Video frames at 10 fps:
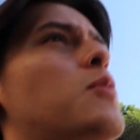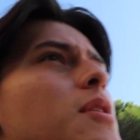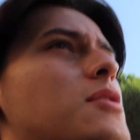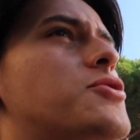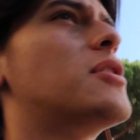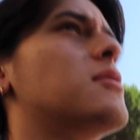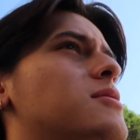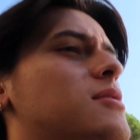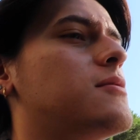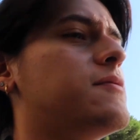is one of the
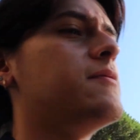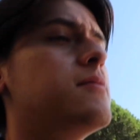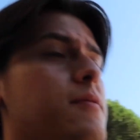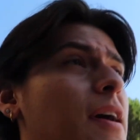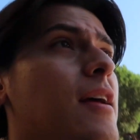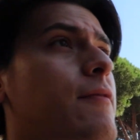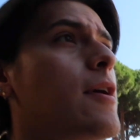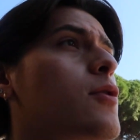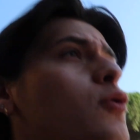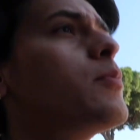struggles of finding a
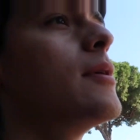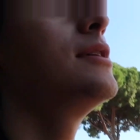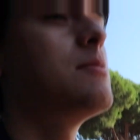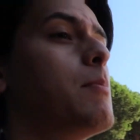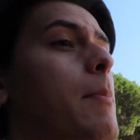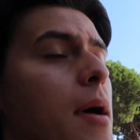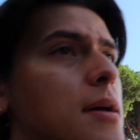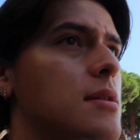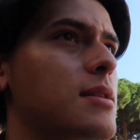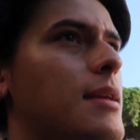very cool place,
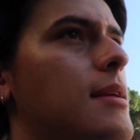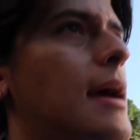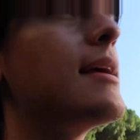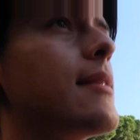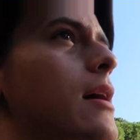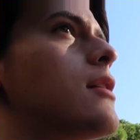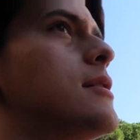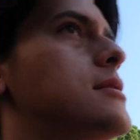but getting there